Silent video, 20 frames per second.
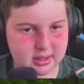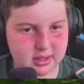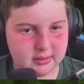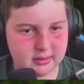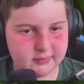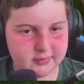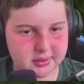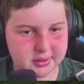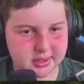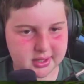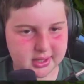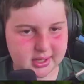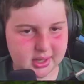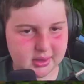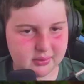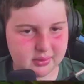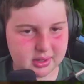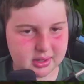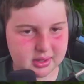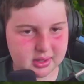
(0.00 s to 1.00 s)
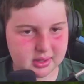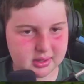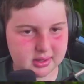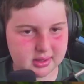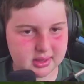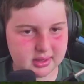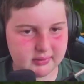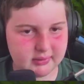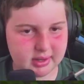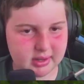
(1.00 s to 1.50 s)
if you're staying at one of the
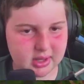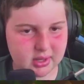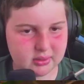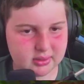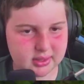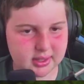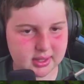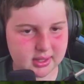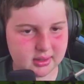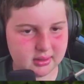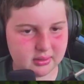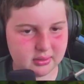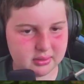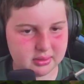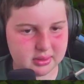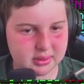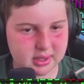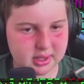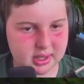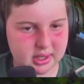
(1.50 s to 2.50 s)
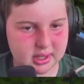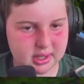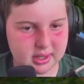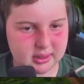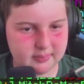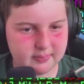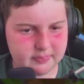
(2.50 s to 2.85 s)
Disneyland hotels, I